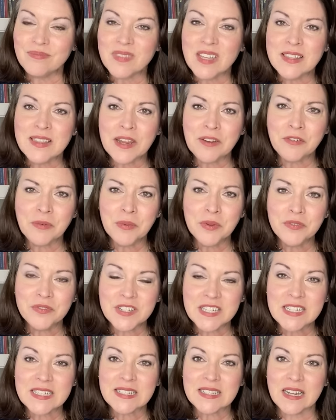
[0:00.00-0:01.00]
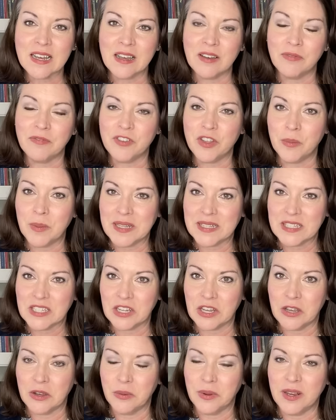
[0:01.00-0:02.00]
they removed it a few months
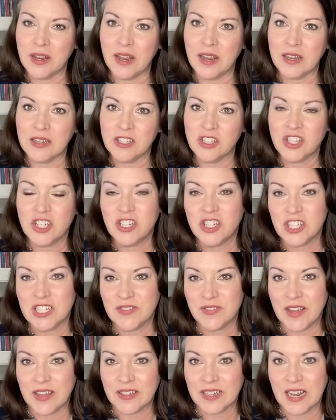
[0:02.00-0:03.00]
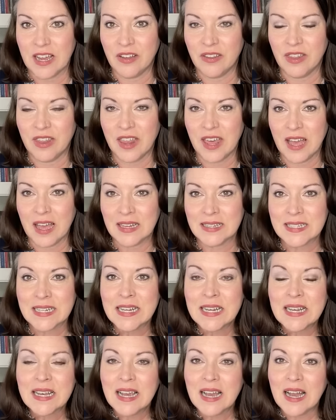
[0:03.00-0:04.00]
ago, and she just found out that
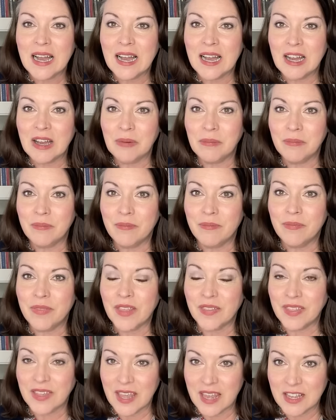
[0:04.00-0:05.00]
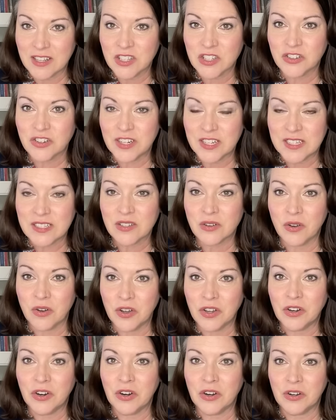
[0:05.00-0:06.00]
Um, that the cancer is
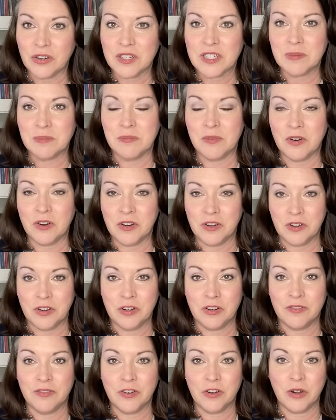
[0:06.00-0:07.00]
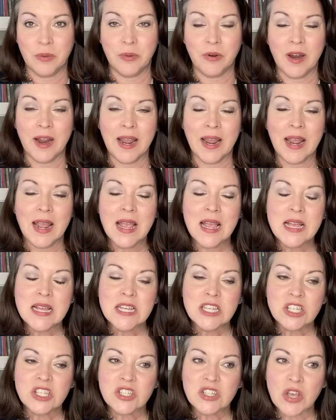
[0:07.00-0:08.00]
on her on her vertebrae.
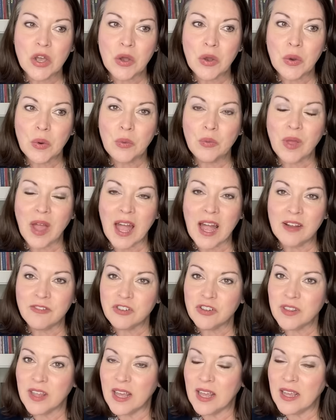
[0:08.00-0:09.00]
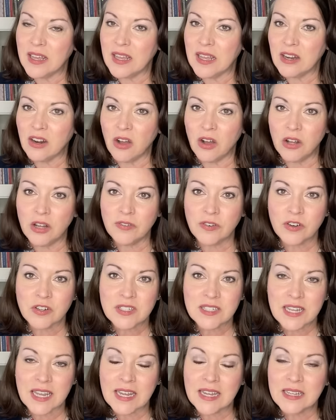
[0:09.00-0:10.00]
So after they get all of her
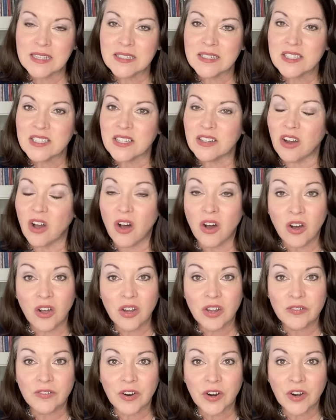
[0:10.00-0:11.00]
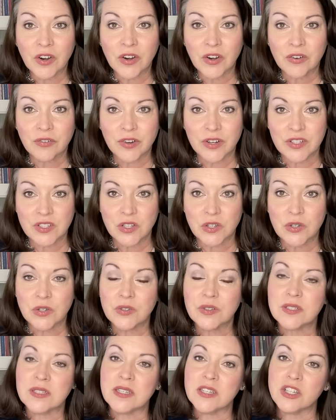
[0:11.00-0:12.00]
scans and all of her
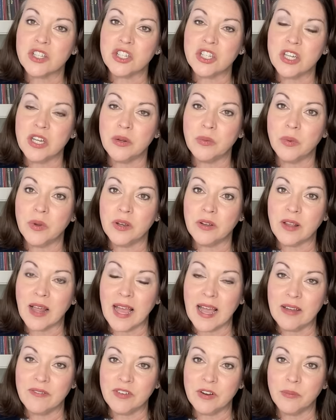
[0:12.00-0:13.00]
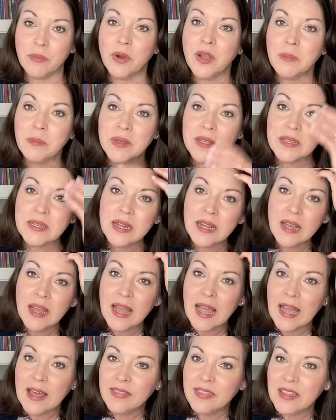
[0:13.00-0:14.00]
results, she will have an appointment
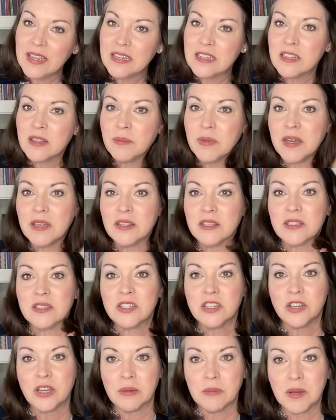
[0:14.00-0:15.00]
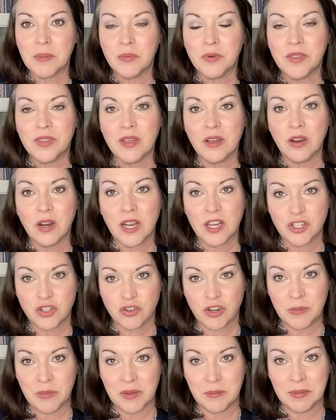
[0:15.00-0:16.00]
at the end of the month to come up with a
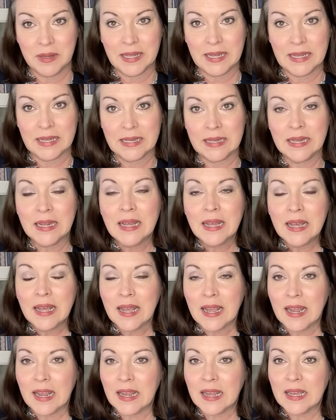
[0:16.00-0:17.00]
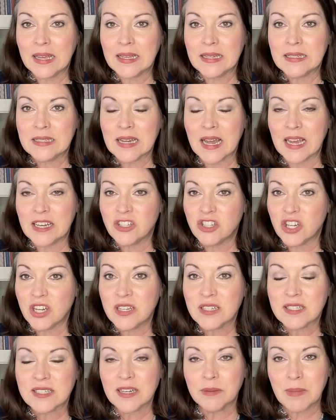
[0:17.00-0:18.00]
treatment plan. And I
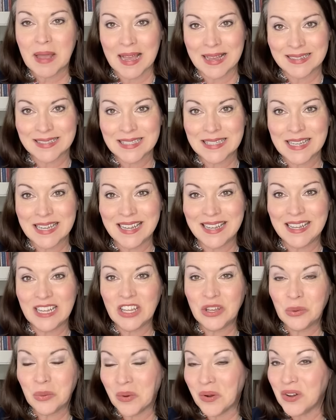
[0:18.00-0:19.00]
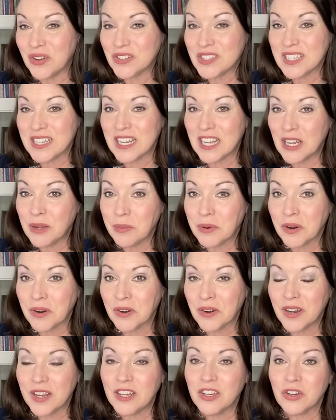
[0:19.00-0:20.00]
just am asking you all to keep
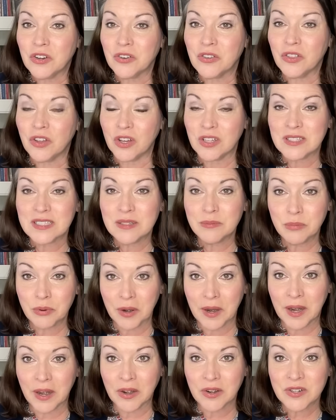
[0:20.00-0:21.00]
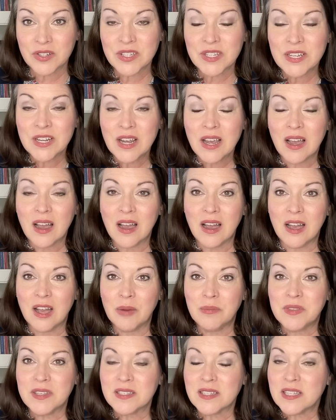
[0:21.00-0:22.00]
her in your thoughts and prayers.
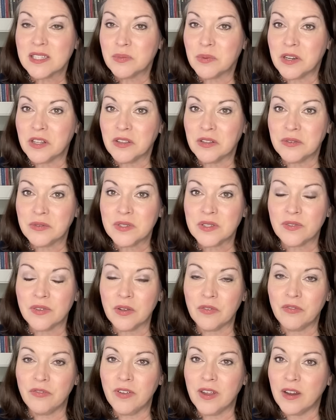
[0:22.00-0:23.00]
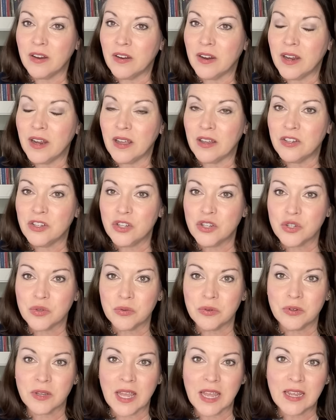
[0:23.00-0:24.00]
Um, this is one of those very
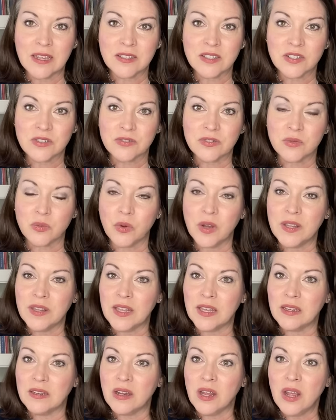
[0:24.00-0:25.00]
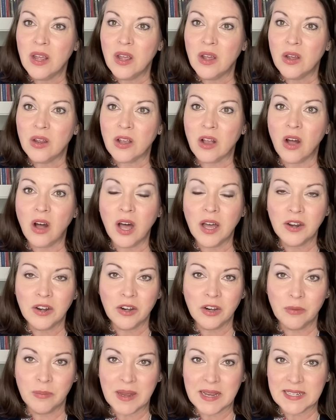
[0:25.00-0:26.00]
unusual cancers, one that caught
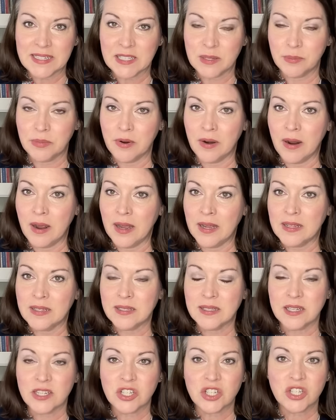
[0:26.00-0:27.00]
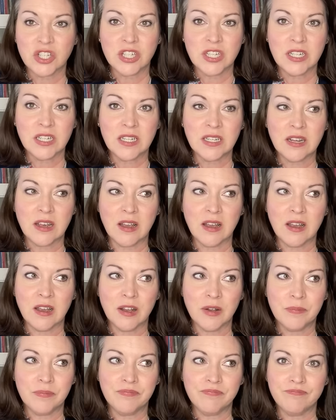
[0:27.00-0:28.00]
her by surprise. She
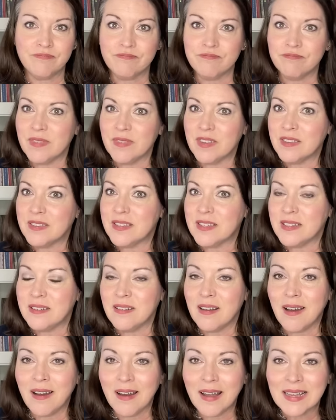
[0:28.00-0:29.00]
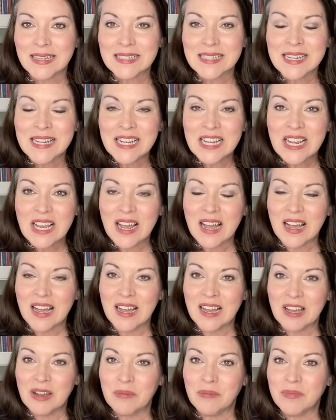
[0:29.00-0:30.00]
um, did not,
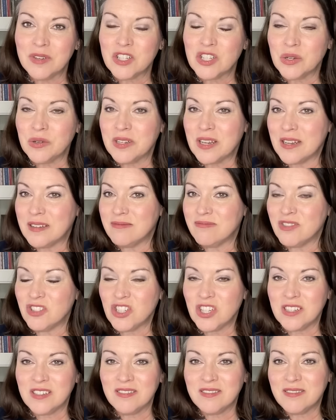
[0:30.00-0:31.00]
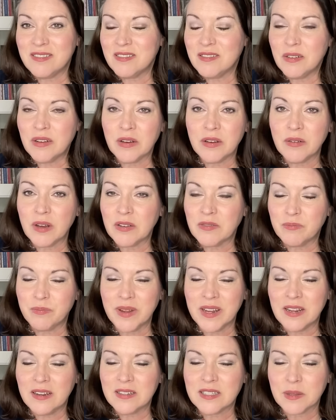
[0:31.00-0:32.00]
um, she had, she
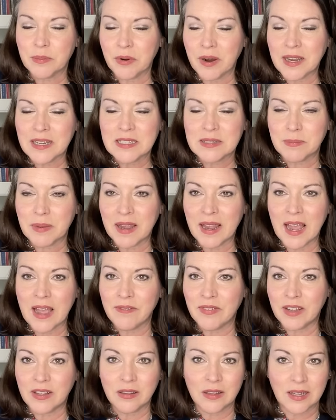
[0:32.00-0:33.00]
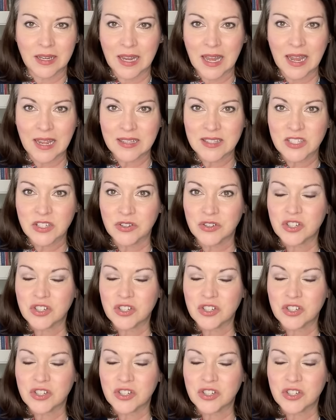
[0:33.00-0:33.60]
being surprised by having lung cancer.